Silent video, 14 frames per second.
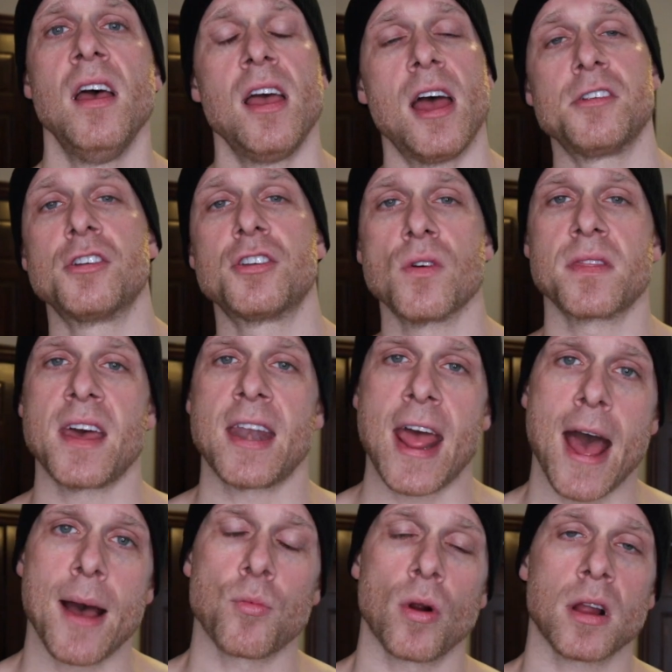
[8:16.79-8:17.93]
and you're doing that
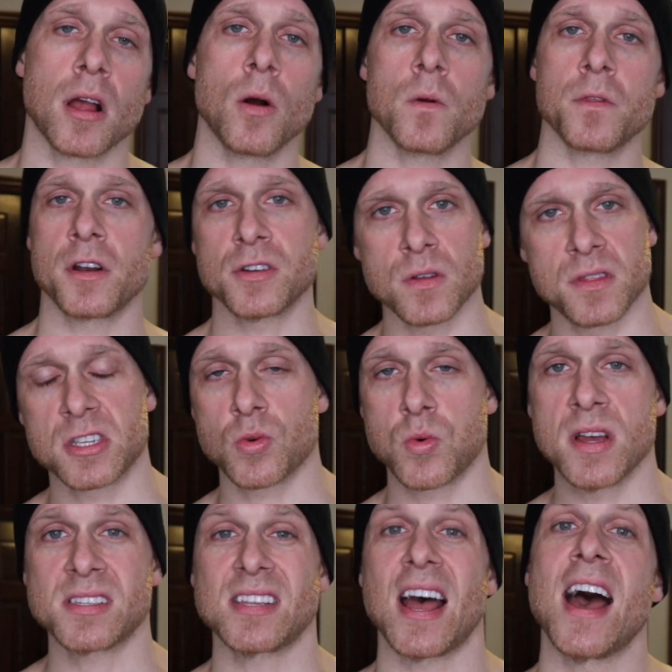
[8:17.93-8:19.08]
ab workout where they're doing the twist,